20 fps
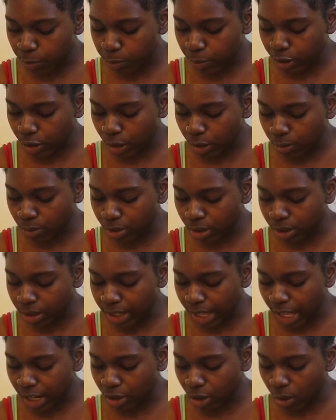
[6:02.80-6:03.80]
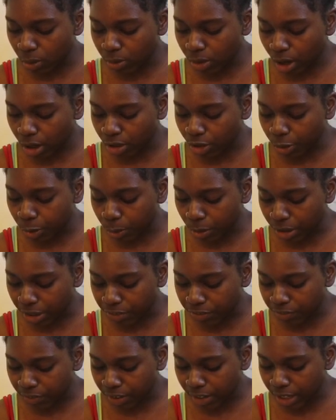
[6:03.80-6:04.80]
we know that no longer
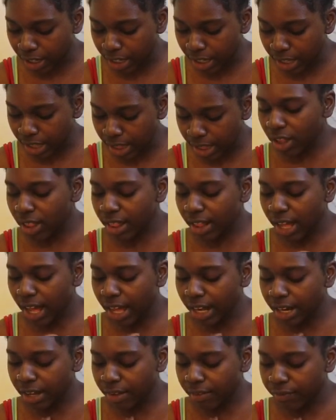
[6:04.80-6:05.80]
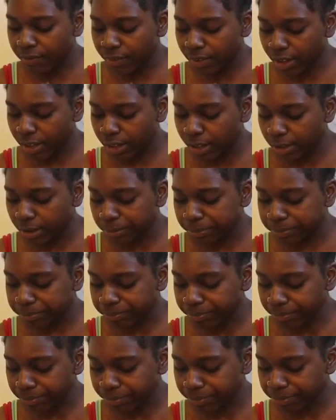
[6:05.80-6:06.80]
work for us. It's kind
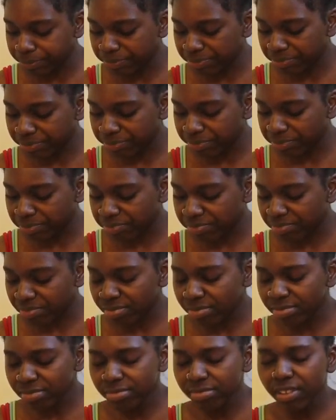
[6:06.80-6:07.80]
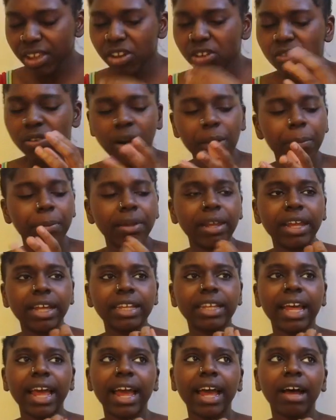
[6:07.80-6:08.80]
of crumbling
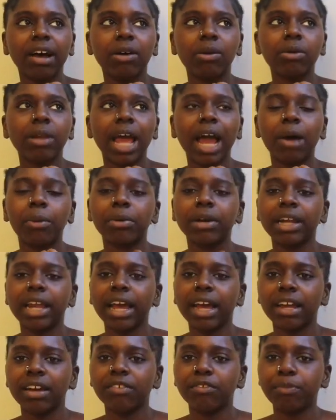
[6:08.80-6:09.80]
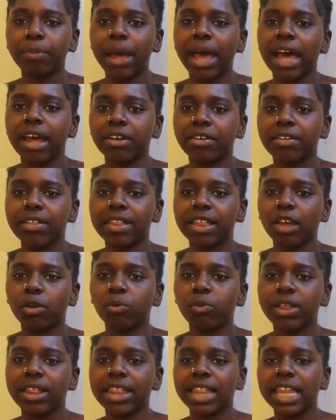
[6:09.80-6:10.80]
down our negative patterns
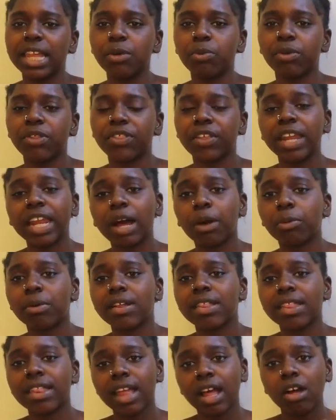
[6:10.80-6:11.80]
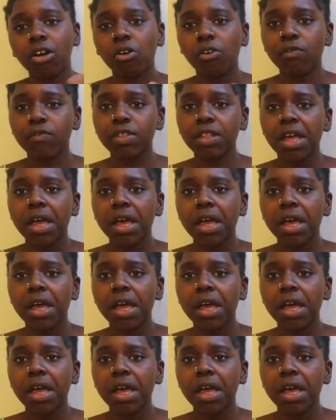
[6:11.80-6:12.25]
that we see within ourselves.